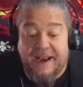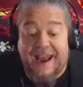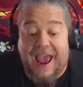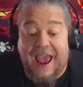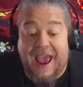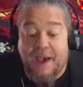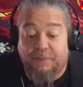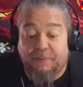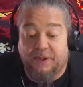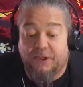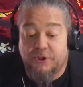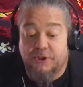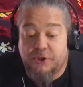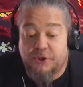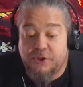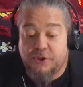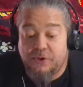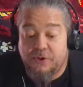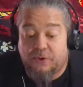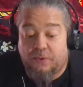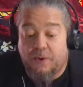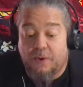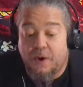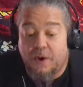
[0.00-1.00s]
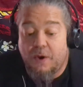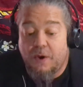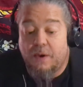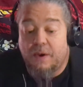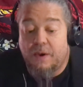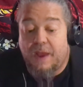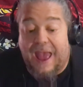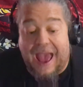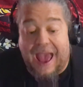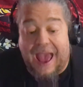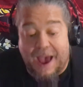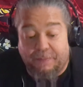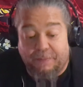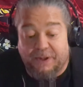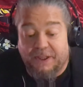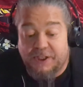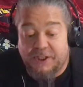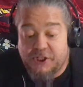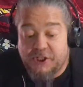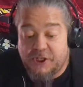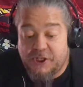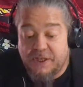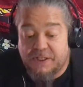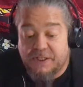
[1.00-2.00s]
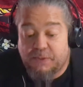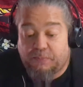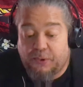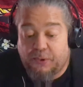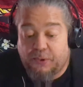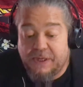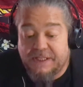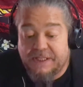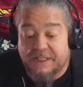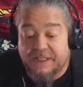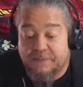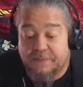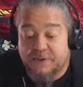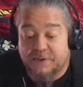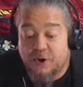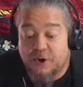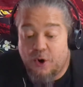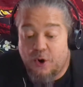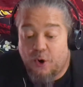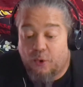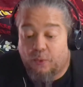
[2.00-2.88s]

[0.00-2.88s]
abolitionist precepts